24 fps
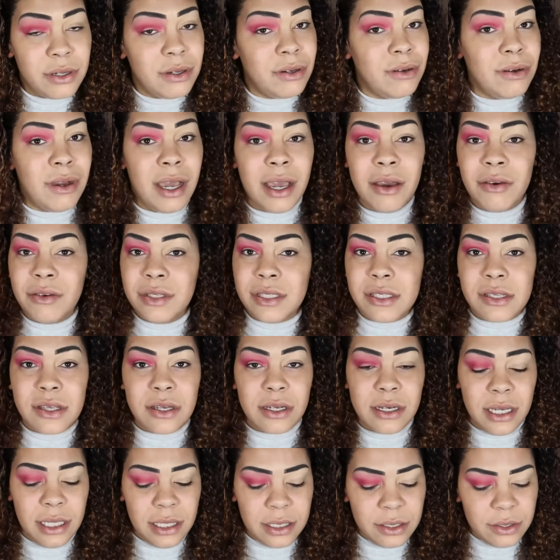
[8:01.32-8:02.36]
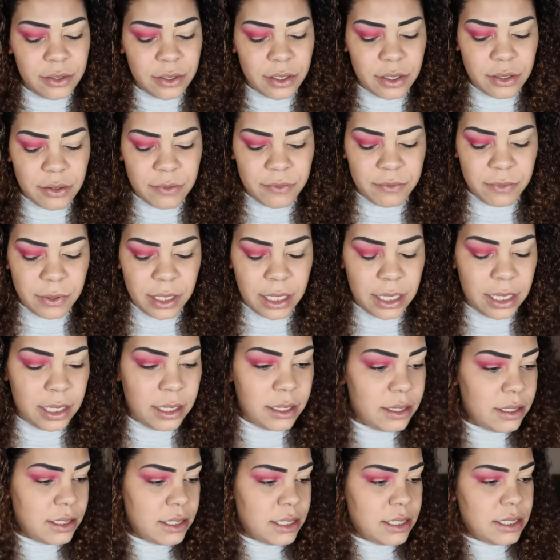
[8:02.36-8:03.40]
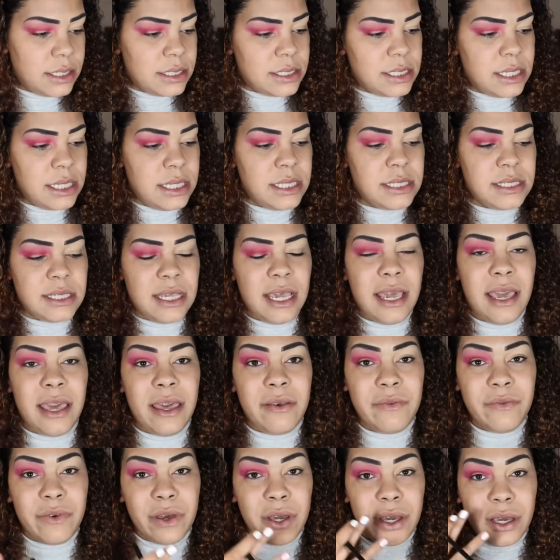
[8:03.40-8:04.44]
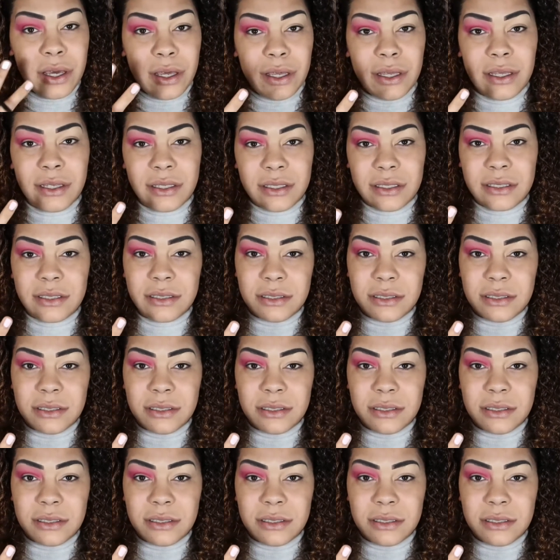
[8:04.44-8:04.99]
know how it's gonna look on me, since I have a